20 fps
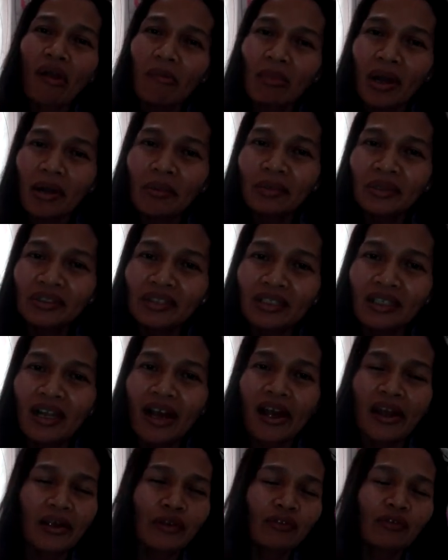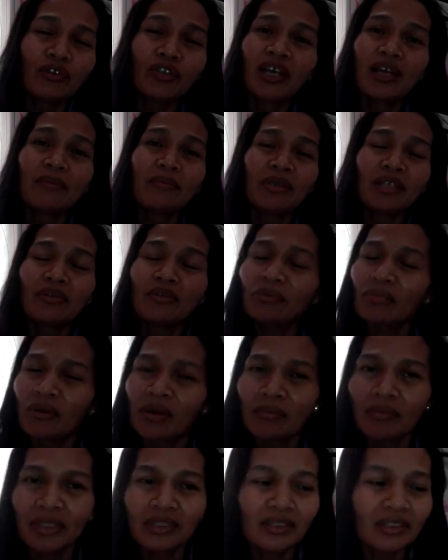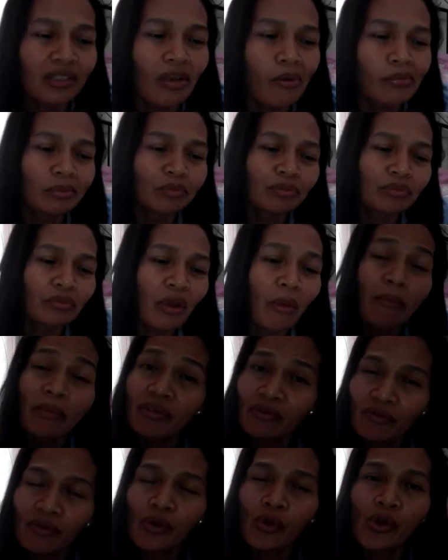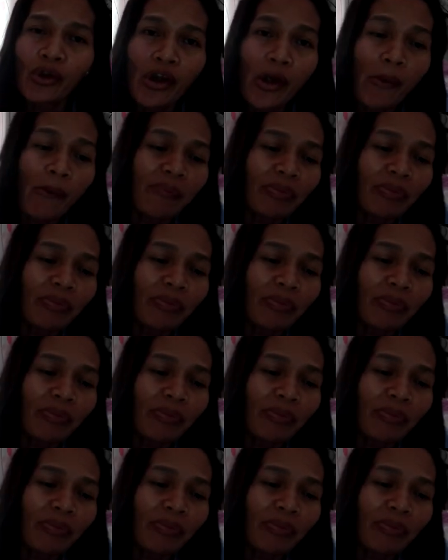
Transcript: province life when I'm in the province. Before,